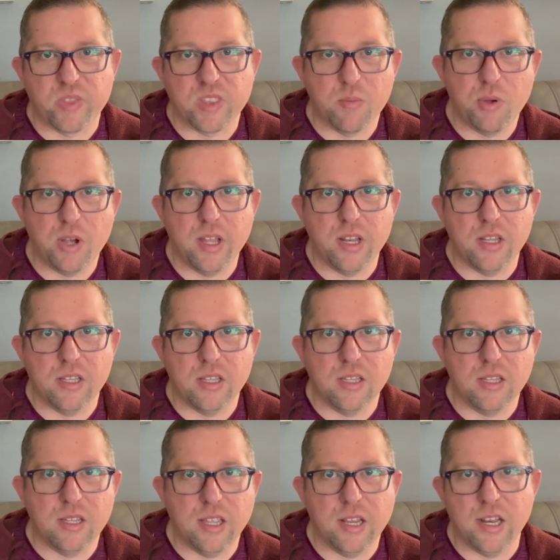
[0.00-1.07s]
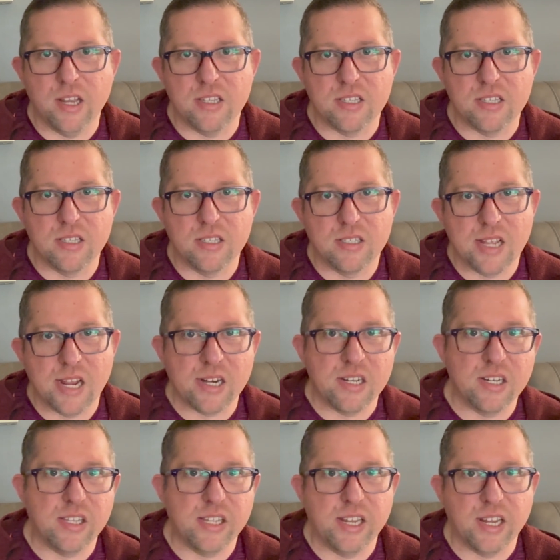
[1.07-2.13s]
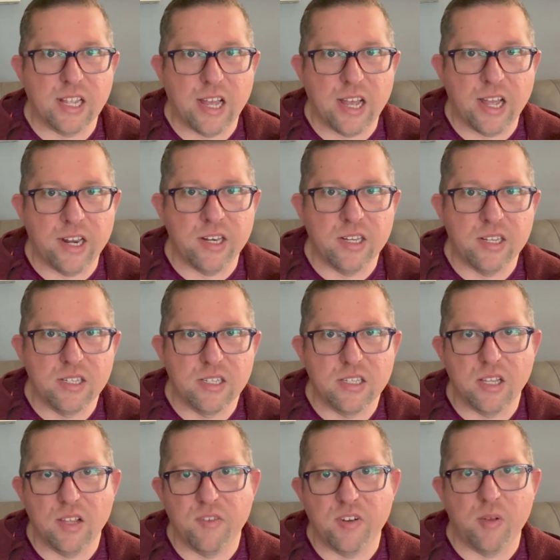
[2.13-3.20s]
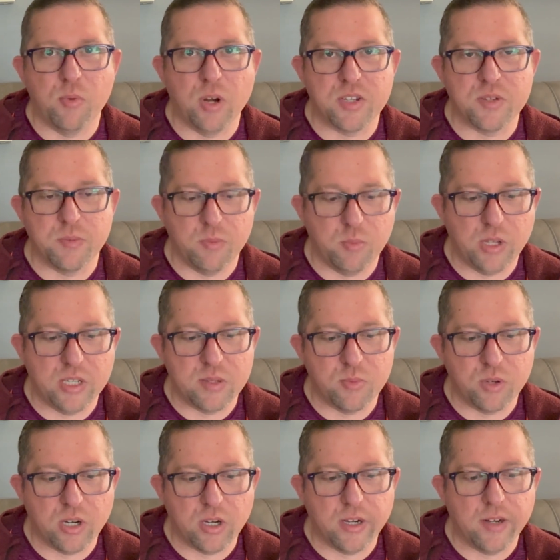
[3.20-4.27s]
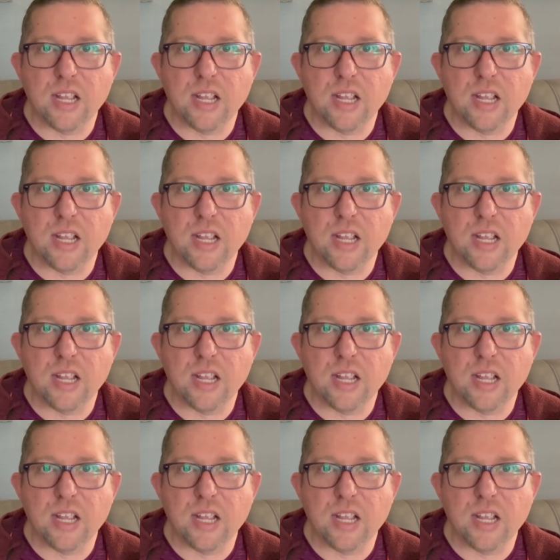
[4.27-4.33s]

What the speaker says: But it is technically a con to living in Pleasant Prairie.